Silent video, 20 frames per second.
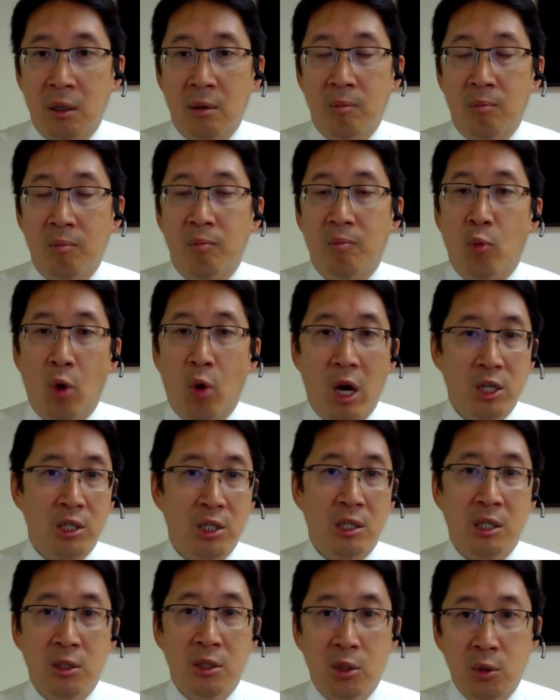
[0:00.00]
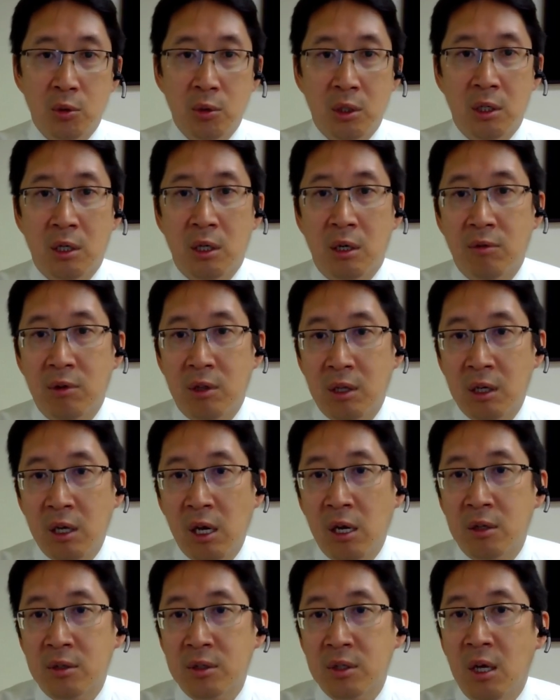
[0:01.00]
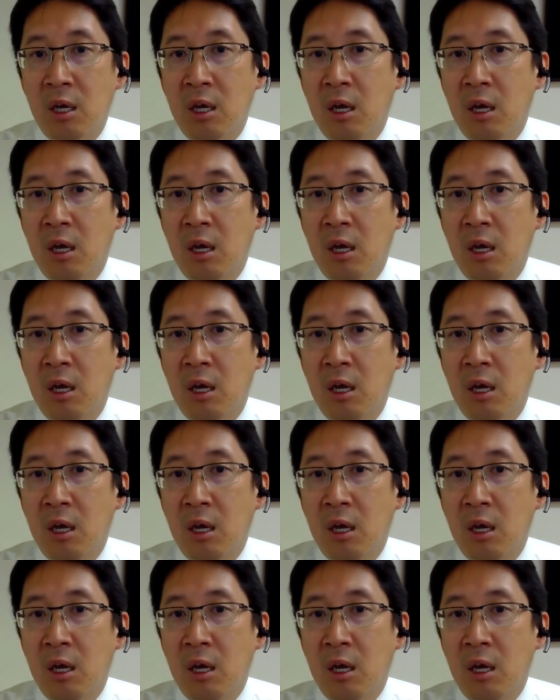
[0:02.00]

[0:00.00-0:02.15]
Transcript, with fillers: um, washing into it and everything else.